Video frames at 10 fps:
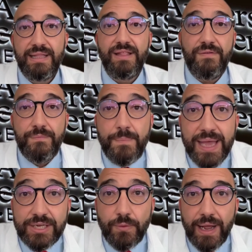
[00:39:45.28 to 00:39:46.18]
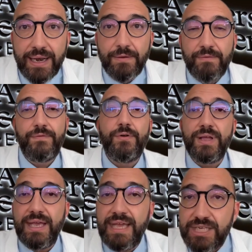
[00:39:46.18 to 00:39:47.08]
The best one
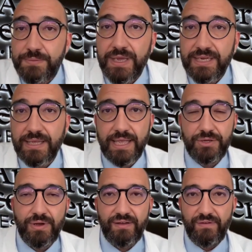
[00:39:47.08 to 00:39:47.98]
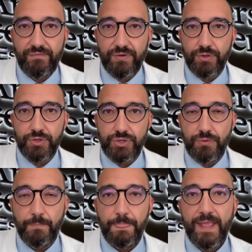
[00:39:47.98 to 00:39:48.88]
for each patient that you have in front of
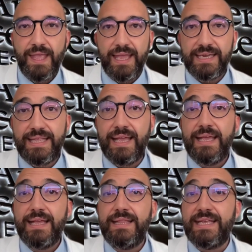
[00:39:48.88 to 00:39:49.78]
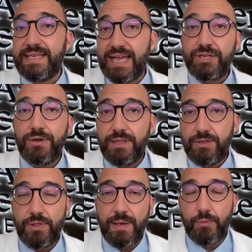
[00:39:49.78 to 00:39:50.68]
you is the discussion
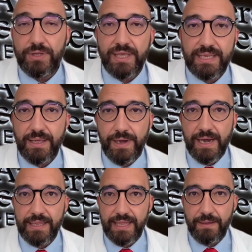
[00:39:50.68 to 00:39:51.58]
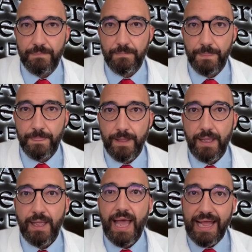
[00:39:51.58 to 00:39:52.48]
into the multidisciplinary team
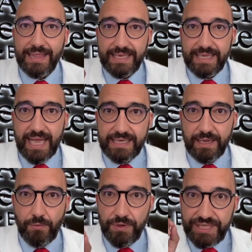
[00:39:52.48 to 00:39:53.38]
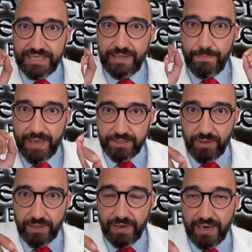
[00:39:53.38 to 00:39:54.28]
and discussing which is the best
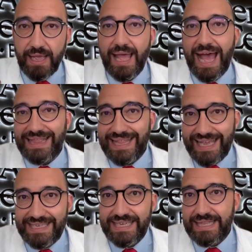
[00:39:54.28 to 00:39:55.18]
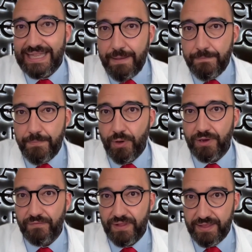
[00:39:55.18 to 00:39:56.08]
treatment at each time
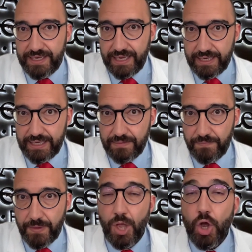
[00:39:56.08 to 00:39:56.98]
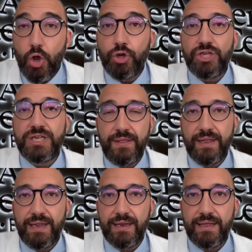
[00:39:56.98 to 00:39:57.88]
point of the disease,
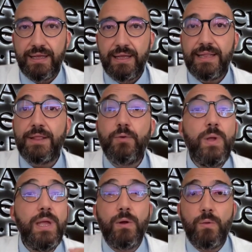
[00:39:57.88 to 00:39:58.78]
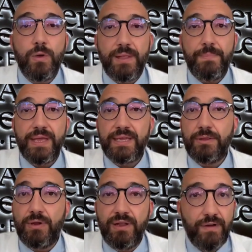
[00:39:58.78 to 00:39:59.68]
considering that we all want the
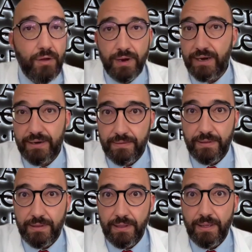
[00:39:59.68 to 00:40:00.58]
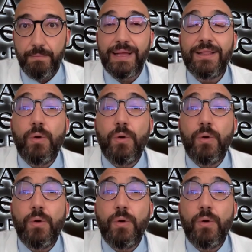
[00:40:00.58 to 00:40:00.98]
patient to live longer, but